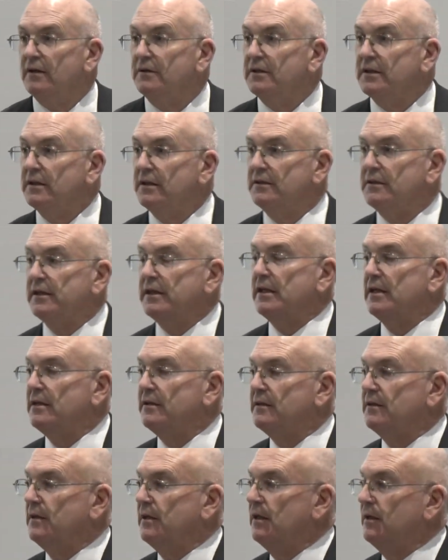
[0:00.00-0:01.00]
The
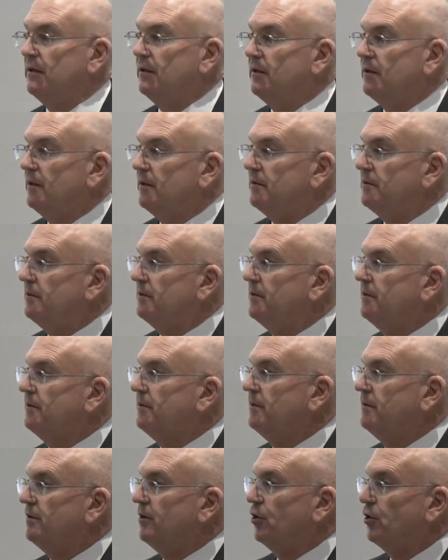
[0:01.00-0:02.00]

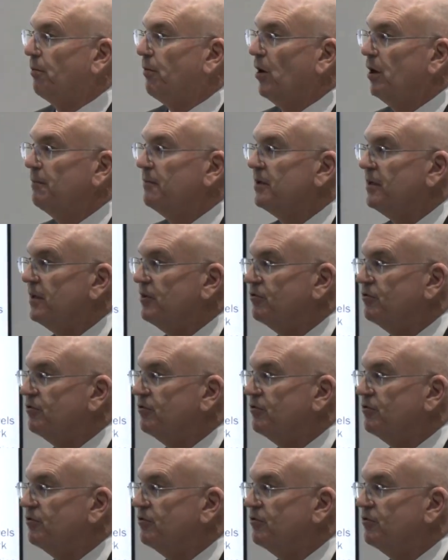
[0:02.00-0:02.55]
department